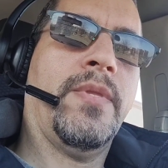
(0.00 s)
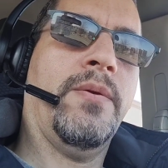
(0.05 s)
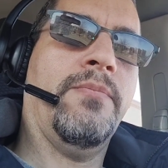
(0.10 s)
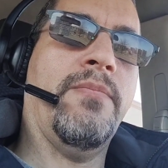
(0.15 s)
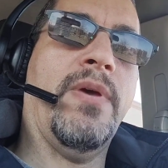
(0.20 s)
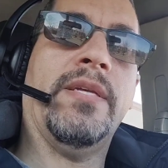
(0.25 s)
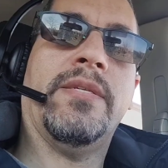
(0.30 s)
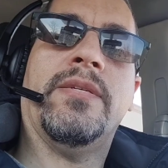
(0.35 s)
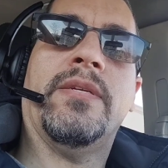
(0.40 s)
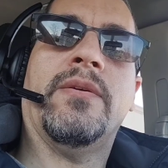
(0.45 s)

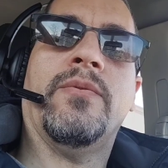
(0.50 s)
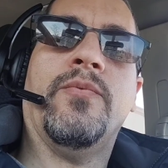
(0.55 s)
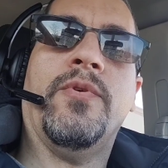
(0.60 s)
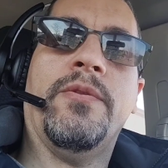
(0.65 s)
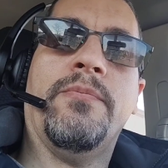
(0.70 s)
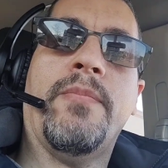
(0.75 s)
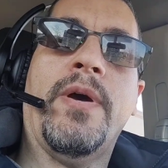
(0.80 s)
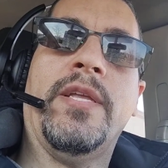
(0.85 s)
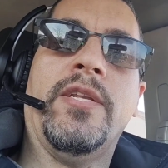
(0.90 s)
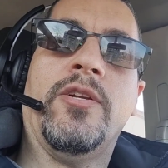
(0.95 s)
messing
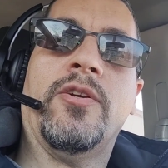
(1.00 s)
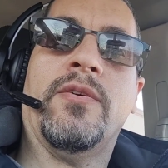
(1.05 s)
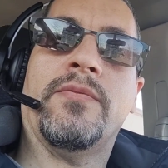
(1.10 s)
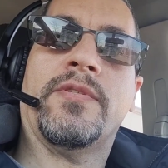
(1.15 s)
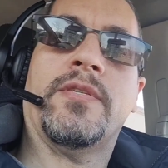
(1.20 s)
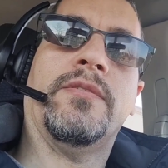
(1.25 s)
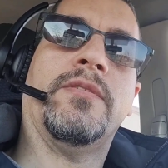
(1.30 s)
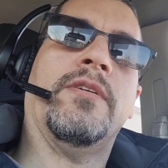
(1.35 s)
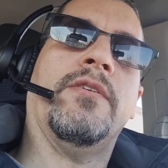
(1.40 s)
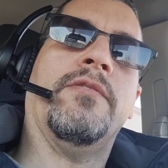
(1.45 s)
with my
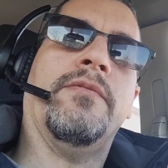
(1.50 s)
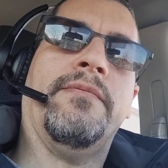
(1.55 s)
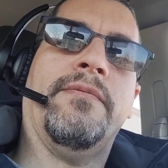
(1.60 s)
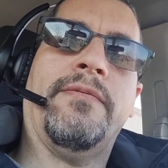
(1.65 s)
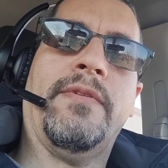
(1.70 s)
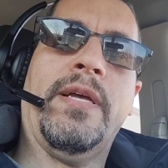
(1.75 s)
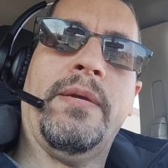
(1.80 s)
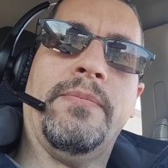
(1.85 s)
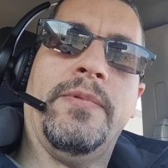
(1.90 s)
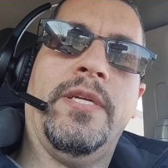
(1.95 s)
nerves, because
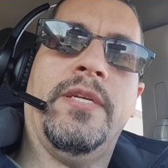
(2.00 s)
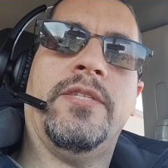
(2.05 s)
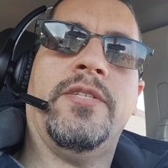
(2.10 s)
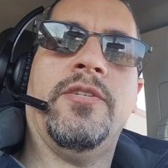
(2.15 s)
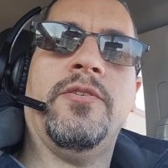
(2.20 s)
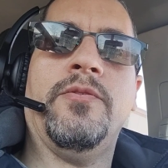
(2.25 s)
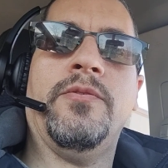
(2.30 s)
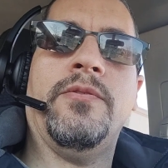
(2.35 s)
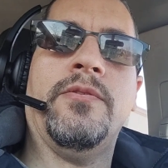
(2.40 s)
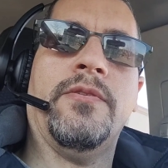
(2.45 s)
inflamed
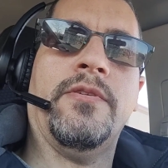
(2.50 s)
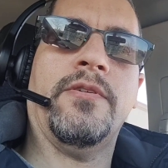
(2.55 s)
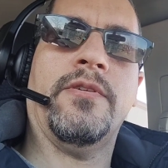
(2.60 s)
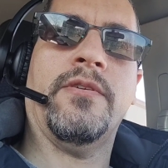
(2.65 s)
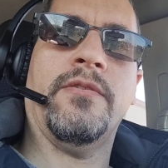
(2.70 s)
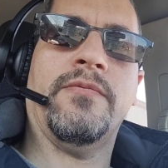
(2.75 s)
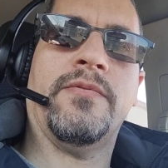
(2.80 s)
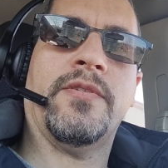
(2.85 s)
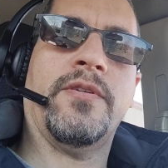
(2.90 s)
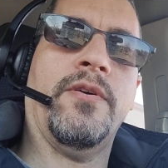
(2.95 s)
tissue, the
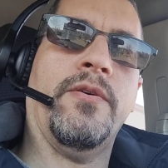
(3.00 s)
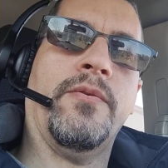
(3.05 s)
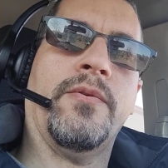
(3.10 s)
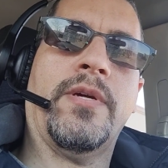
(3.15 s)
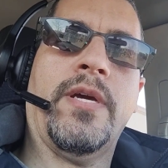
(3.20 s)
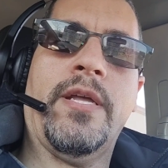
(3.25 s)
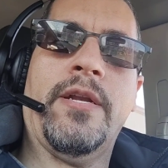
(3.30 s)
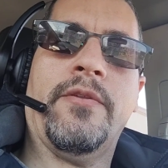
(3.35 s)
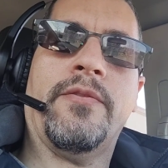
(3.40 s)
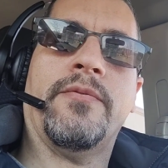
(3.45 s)
nerves go
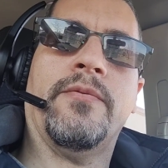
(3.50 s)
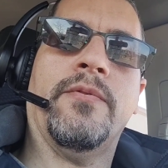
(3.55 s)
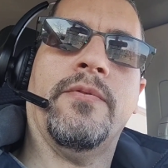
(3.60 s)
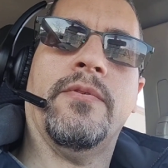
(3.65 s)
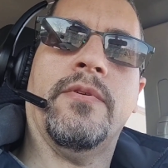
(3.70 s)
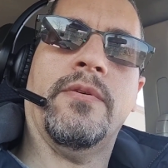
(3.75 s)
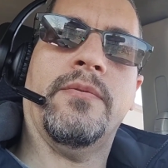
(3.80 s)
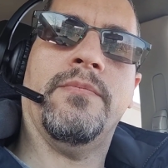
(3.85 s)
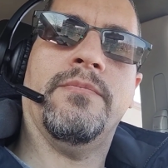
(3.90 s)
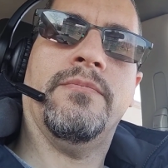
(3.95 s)
kind of through
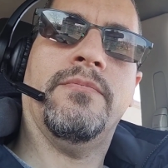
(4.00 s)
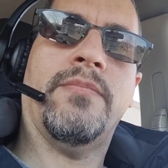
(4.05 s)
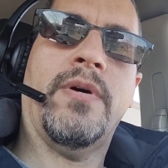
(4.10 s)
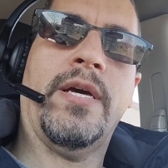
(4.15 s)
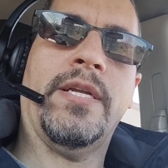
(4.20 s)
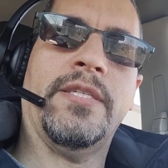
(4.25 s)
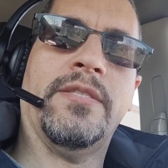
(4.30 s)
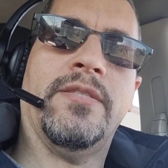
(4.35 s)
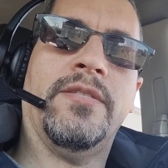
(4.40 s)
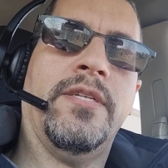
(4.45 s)
the
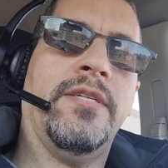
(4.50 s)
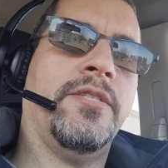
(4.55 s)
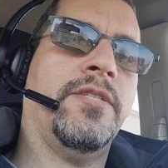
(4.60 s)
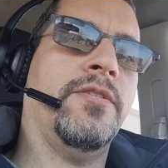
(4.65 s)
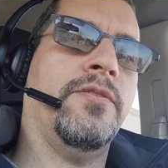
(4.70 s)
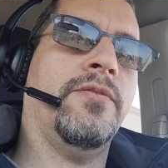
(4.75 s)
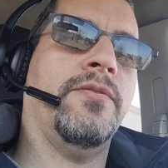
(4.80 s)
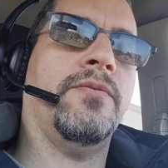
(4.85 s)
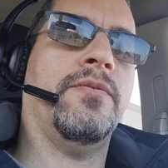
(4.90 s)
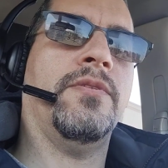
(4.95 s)
body's
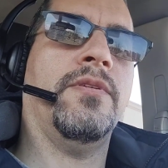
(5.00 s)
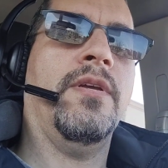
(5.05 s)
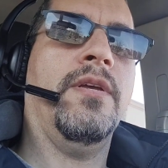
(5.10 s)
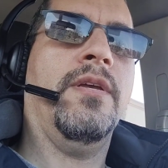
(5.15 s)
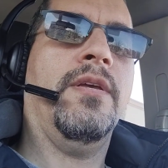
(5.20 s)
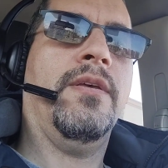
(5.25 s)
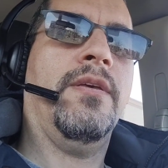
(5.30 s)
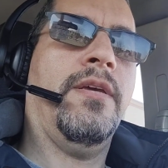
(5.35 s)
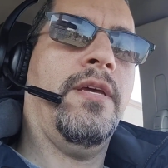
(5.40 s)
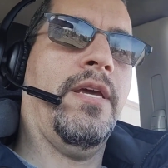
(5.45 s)
tissues,
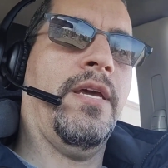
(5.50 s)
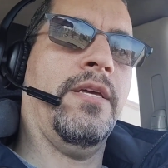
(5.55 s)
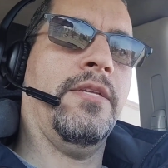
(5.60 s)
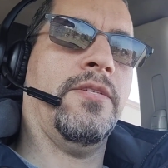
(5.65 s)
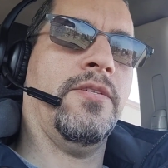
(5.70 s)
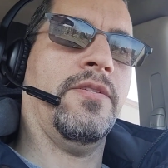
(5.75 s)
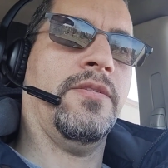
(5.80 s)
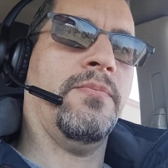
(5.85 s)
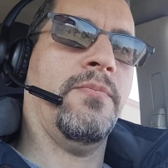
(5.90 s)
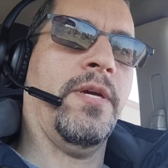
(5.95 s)

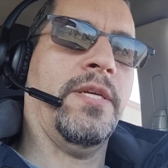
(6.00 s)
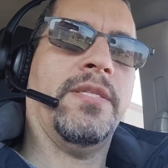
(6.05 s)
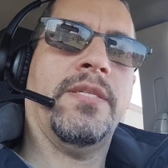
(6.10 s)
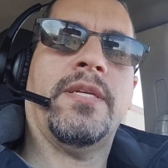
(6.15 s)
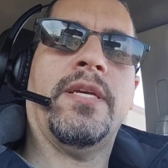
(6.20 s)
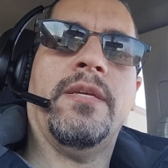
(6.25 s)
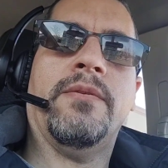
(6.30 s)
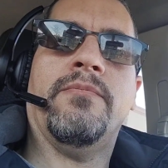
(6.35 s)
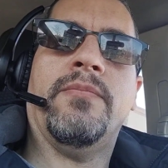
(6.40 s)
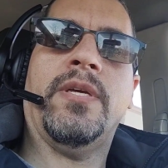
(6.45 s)
and just my
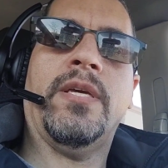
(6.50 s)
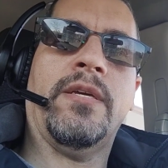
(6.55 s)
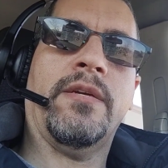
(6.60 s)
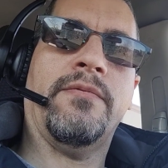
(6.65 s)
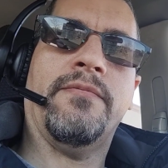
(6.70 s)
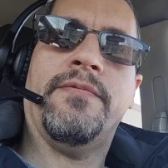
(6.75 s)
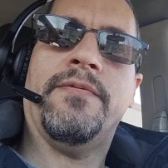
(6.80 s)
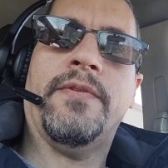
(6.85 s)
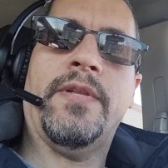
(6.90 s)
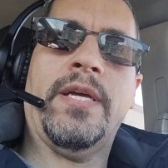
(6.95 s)
skin being
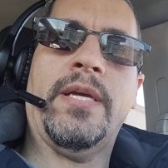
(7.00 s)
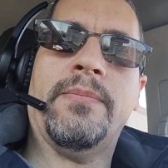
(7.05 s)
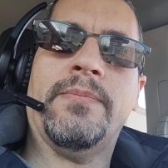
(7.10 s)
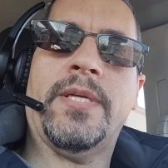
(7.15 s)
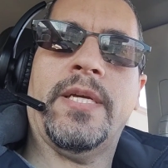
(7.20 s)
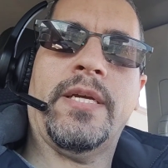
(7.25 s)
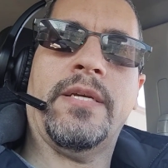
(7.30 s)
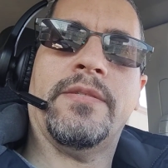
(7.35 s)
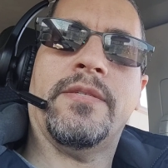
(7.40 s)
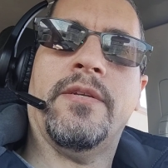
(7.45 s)

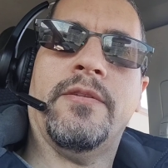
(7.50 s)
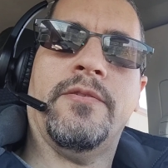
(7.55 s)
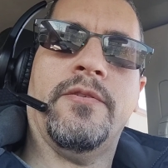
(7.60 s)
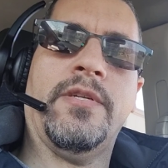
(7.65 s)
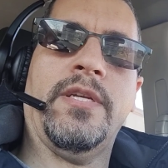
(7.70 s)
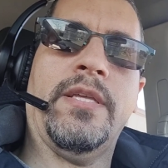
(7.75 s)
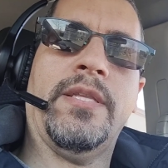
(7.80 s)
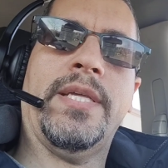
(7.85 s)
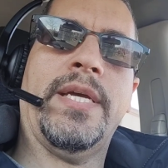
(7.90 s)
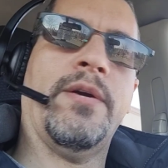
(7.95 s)
inflamed, I guess,
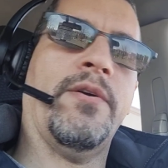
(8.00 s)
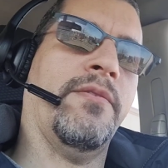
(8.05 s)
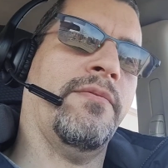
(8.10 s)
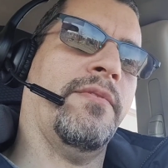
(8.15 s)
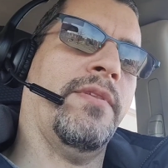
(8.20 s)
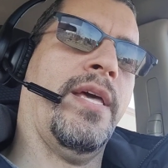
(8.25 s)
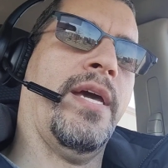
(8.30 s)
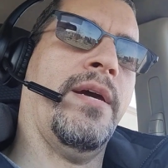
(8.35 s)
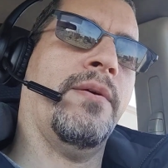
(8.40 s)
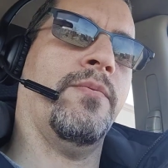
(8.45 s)
underneath,
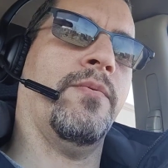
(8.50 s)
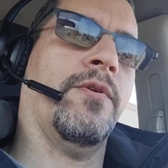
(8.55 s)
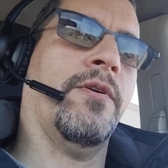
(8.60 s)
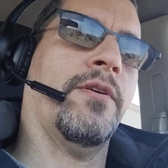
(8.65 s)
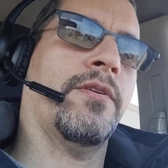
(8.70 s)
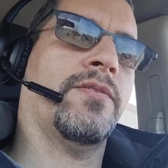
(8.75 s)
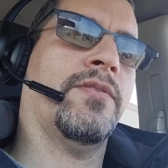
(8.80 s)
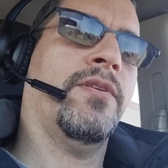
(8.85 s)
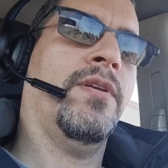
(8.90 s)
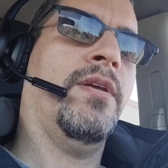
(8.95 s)
however that
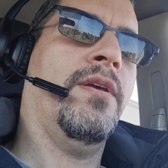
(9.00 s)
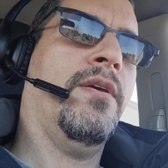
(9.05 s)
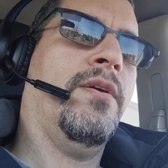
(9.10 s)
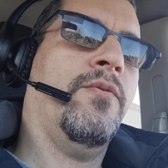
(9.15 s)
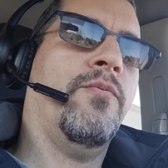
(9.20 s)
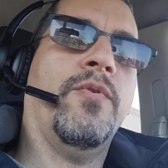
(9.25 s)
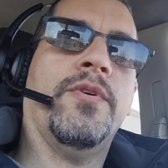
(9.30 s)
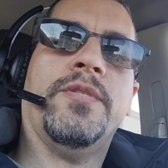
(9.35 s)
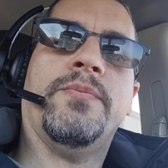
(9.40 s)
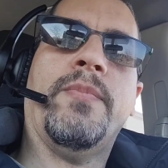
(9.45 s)
works,
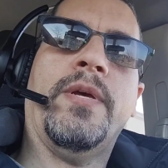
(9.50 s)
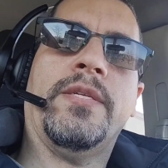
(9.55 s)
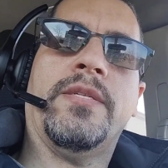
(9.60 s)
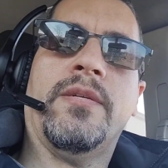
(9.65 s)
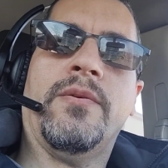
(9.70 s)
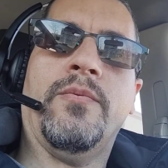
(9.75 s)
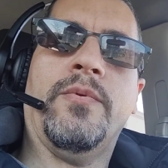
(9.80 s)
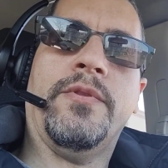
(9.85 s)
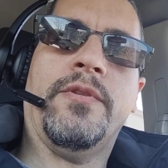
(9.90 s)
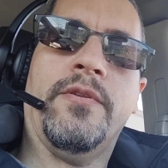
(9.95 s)
was
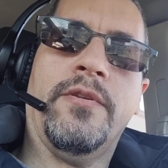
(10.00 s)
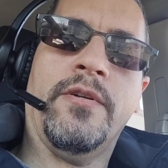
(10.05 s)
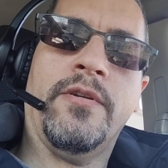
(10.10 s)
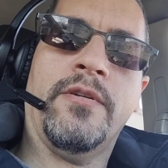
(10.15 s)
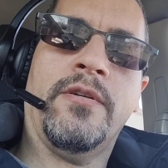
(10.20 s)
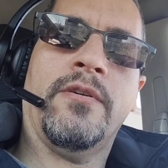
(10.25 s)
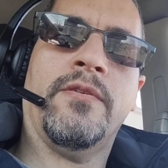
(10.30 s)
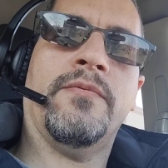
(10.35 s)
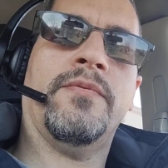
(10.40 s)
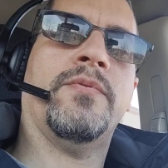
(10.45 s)
messing with the
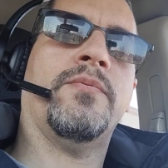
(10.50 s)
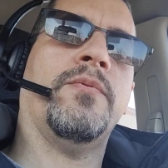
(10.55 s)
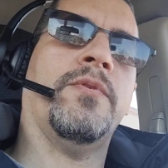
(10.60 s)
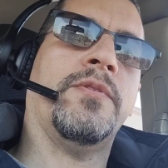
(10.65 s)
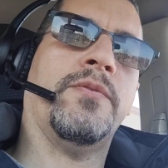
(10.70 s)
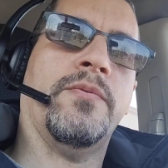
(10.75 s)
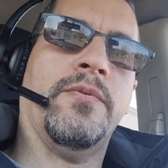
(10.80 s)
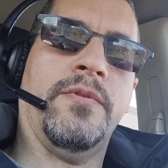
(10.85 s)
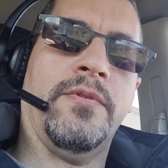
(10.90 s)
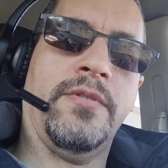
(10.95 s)
nerves,
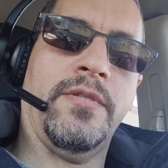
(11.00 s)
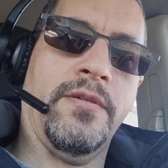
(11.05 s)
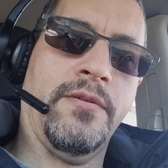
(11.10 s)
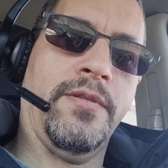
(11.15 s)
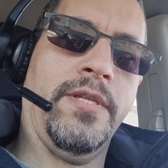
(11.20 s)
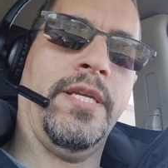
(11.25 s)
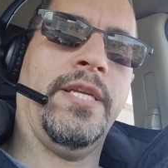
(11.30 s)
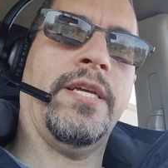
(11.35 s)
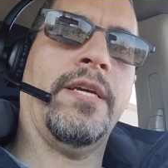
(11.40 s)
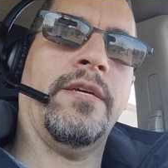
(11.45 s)
which was
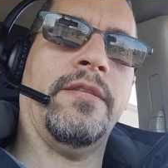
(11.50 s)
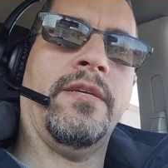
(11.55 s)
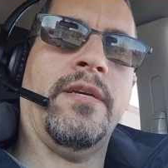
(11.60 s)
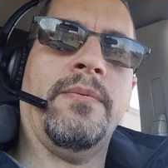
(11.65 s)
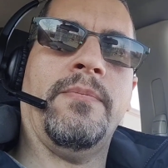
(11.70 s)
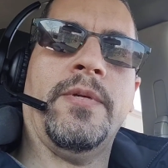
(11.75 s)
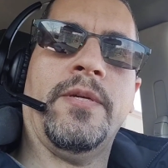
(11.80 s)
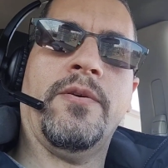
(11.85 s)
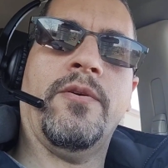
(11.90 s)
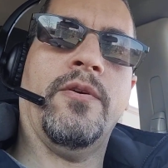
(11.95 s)
leaning on
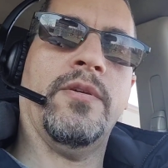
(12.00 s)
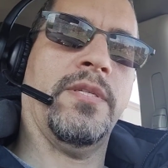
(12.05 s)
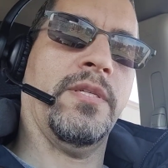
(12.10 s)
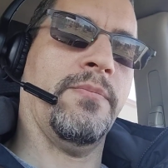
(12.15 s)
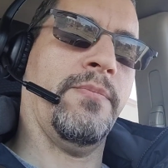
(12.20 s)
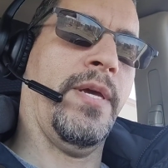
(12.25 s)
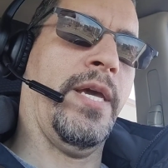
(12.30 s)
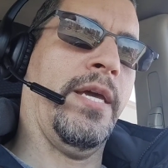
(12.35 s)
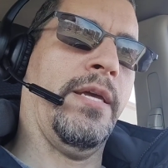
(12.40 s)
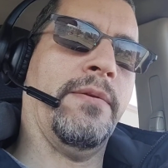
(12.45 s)
them and
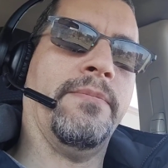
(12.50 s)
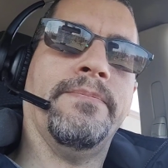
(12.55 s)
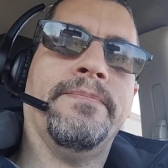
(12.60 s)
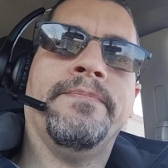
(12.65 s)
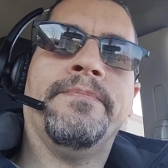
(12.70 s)
causing pain.